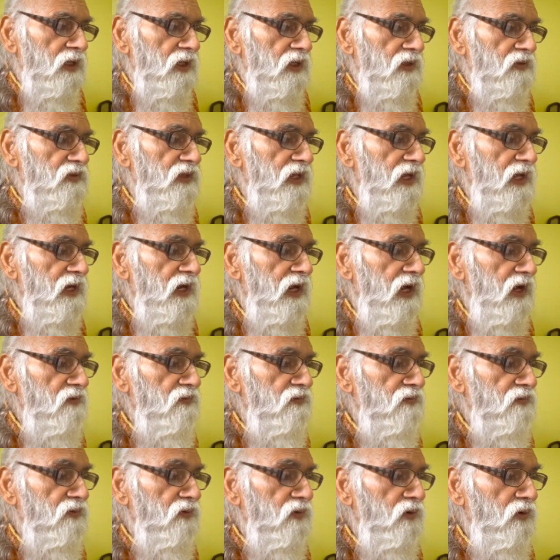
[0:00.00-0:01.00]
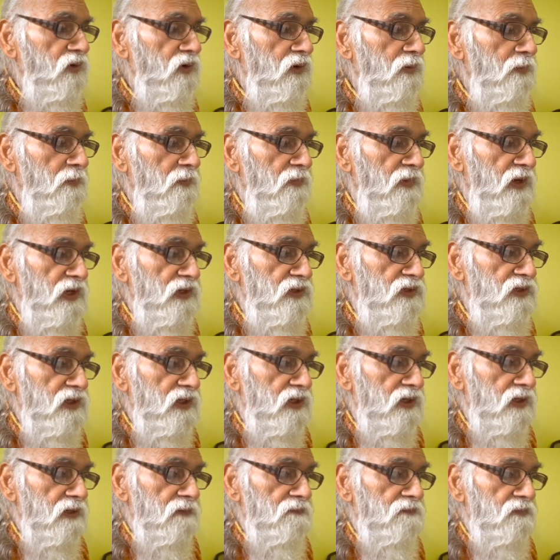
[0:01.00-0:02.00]
There are four
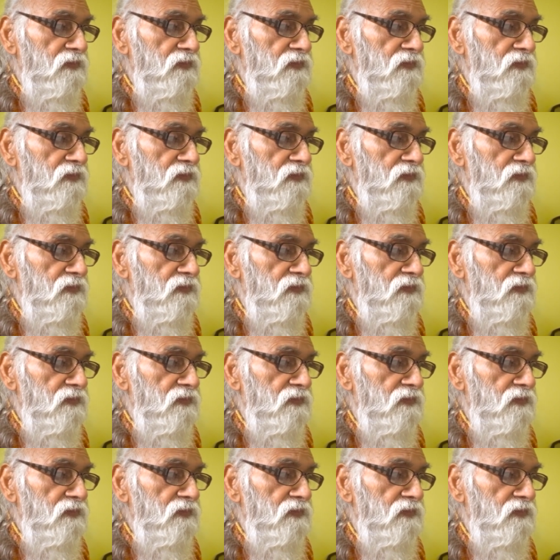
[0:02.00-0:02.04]
major